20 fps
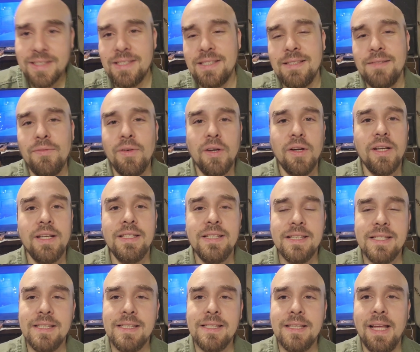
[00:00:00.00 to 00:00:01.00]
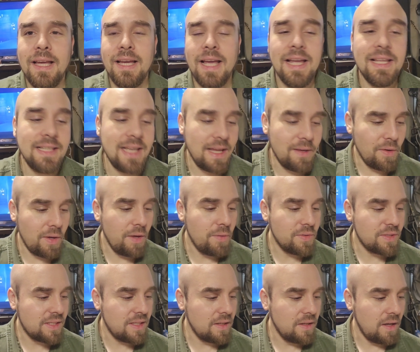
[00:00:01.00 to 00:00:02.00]
It's very just like it
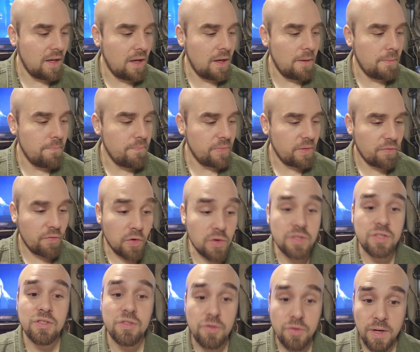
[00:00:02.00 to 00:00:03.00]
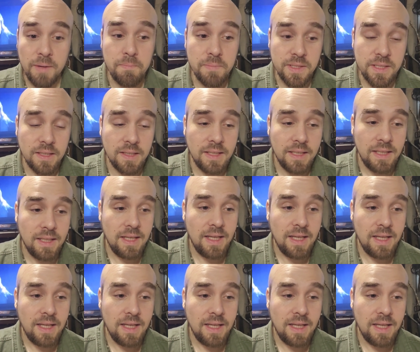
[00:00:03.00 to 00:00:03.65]
was the first script